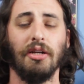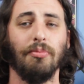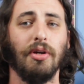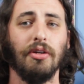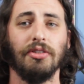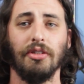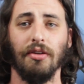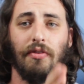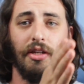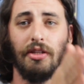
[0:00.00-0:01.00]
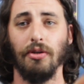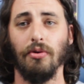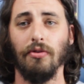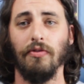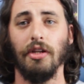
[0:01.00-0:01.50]
comparison of like the
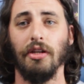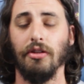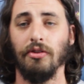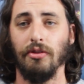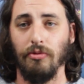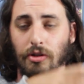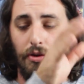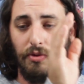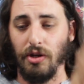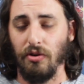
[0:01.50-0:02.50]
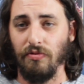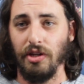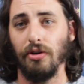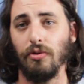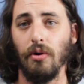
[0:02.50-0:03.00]
old
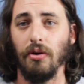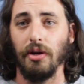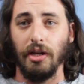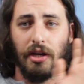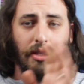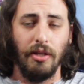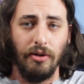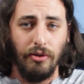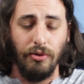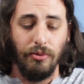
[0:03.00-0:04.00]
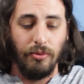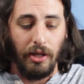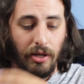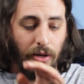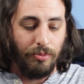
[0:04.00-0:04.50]
video quality and their new
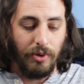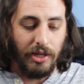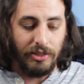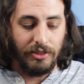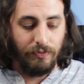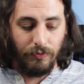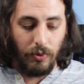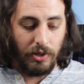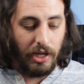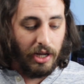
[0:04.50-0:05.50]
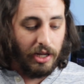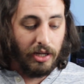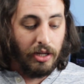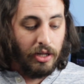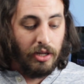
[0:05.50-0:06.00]
like up-res 4K